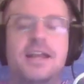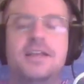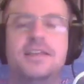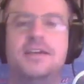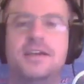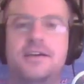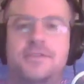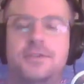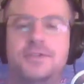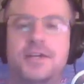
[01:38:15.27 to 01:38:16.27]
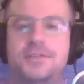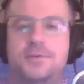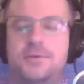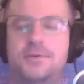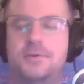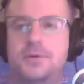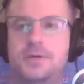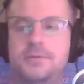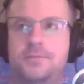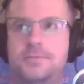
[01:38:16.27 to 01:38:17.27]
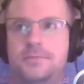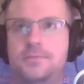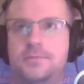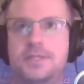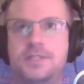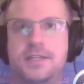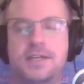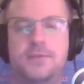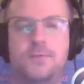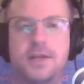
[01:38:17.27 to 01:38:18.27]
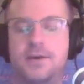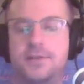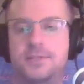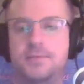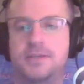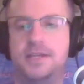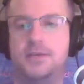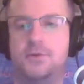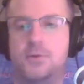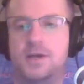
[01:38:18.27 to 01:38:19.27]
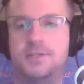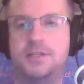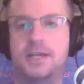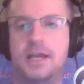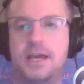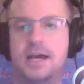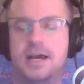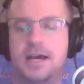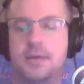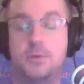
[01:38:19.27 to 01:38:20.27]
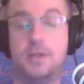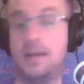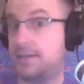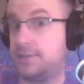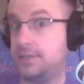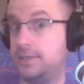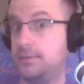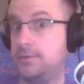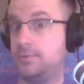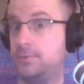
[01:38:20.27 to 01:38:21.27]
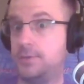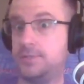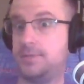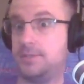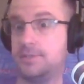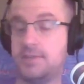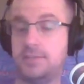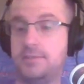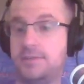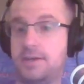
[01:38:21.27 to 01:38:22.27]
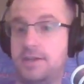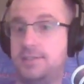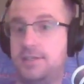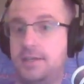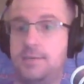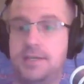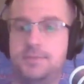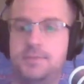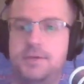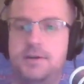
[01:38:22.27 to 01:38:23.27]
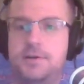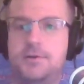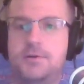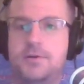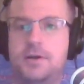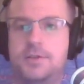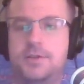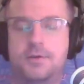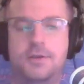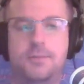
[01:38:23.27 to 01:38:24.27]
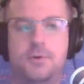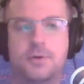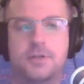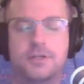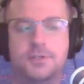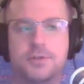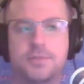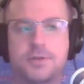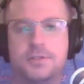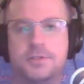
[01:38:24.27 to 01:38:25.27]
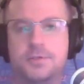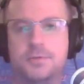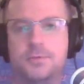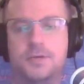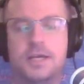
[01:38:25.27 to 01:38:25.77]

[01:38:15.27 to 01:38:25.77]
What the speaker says: I think for those of you guys who are listening in right now on this Monday or watching, I will have actually a new Wars and Politics of Ice and Fire essay coming up tomorrow on the Broken Country Part 2.